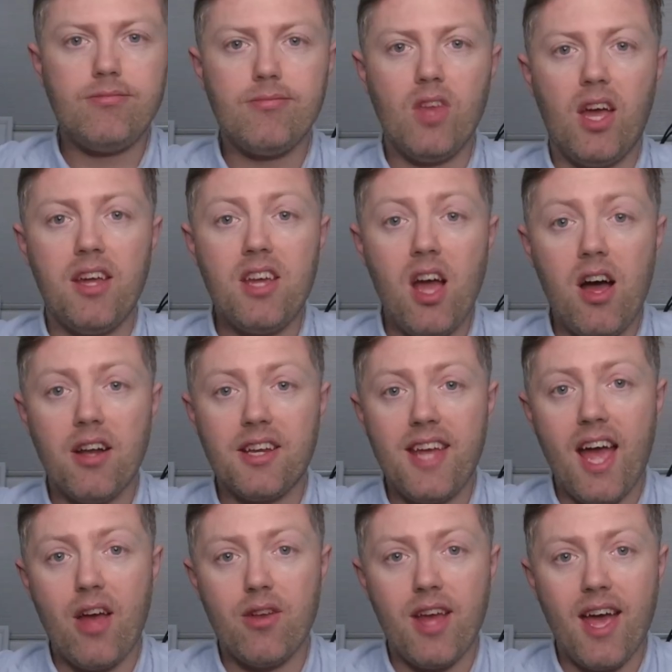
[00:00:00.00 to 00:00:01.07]
I can't
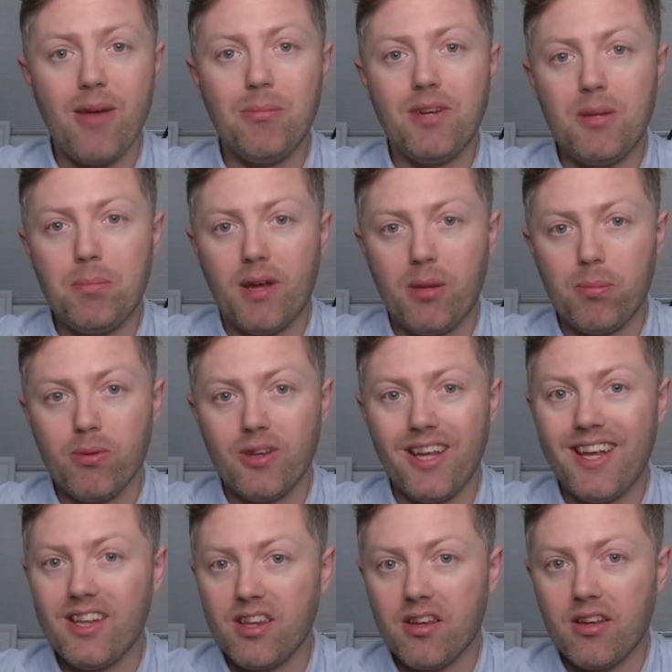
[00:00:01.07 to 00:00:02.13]
count how many people
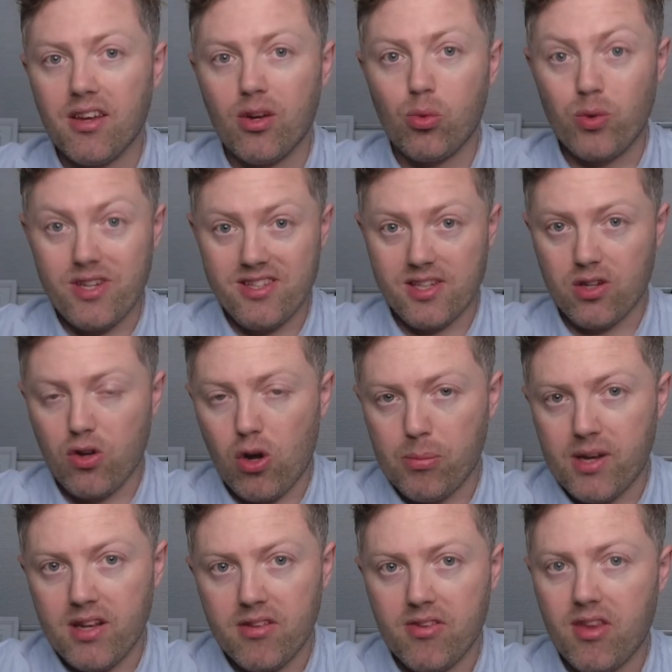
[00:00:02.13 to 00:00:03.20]
in the recent
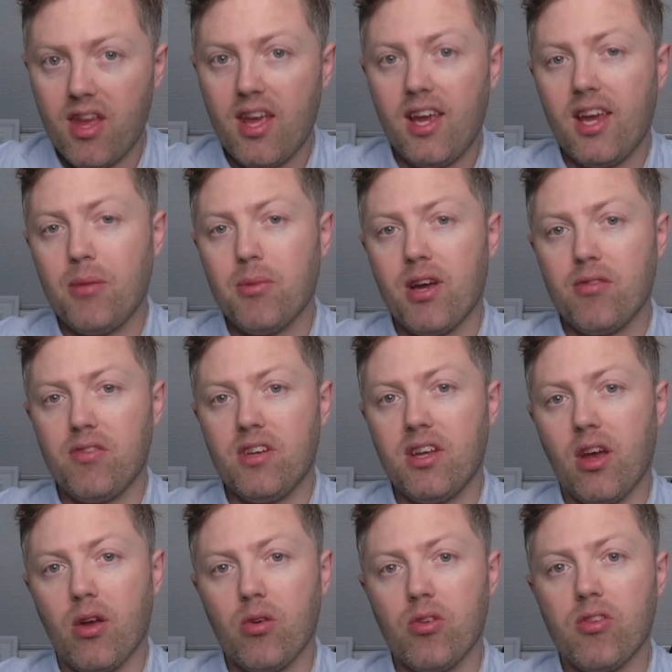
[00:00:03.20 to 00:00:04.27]
comments in my
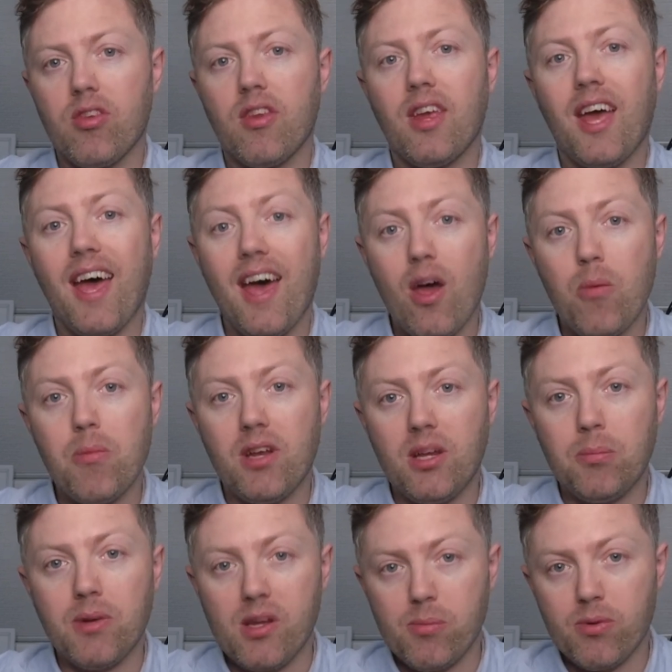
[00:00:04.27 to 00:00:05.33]
videos, how many
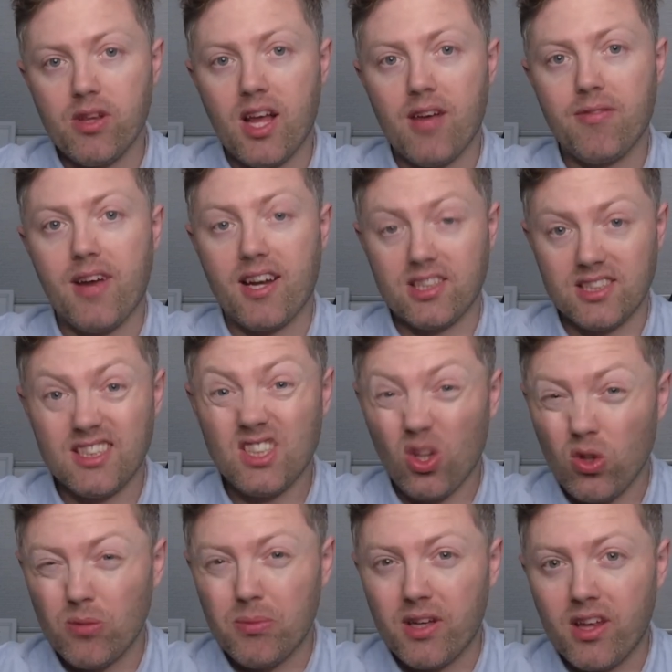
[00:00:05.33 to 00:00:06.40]
people have actually
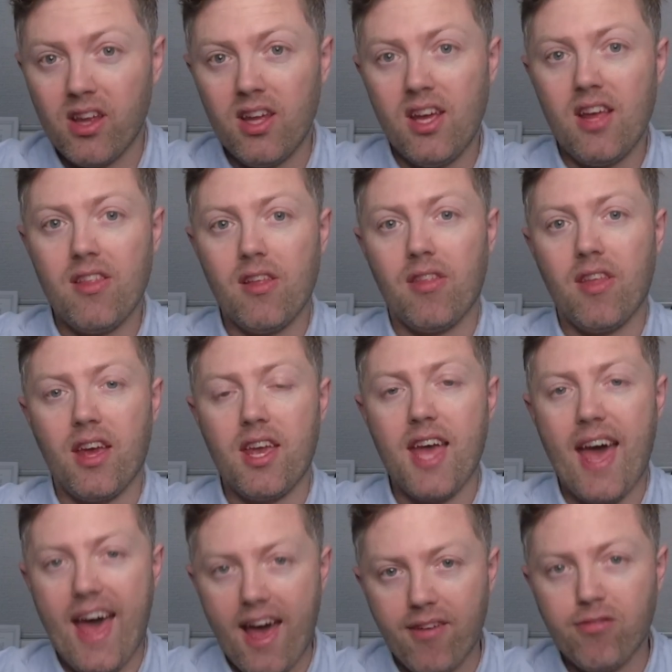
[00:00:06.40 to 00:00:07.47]
told me that they
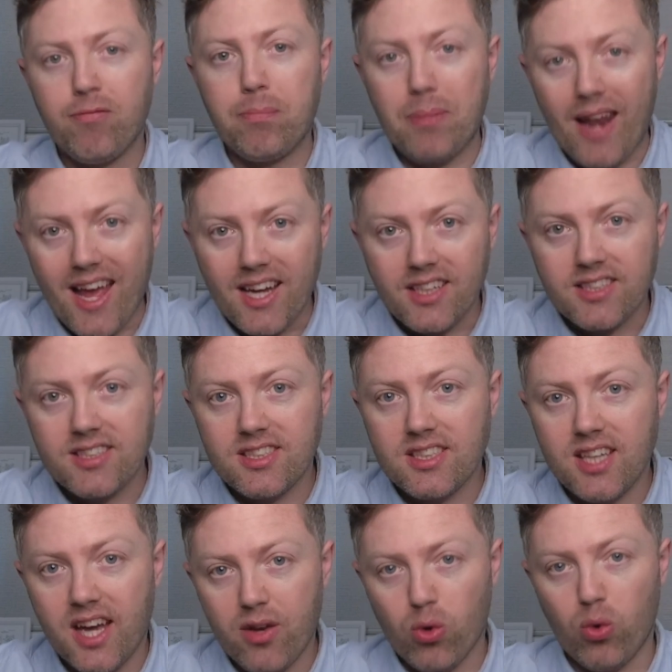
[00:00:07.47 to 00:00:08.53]
have placed
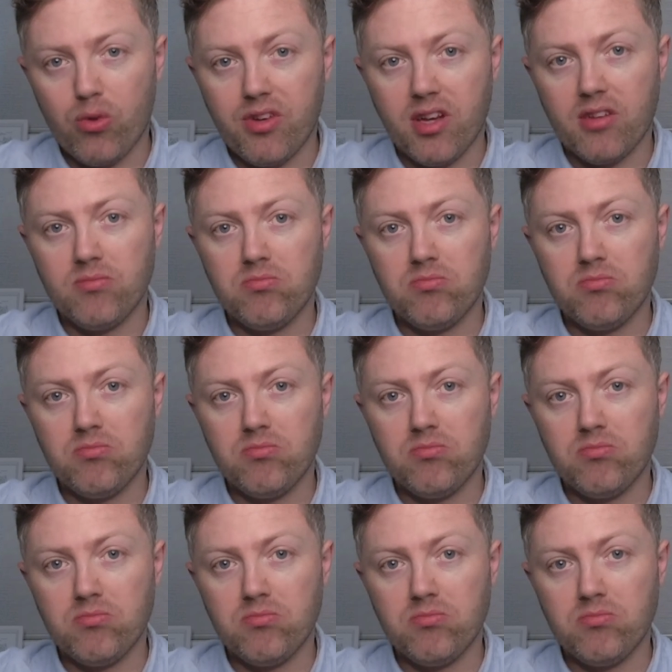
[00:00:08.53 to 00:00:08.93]
an order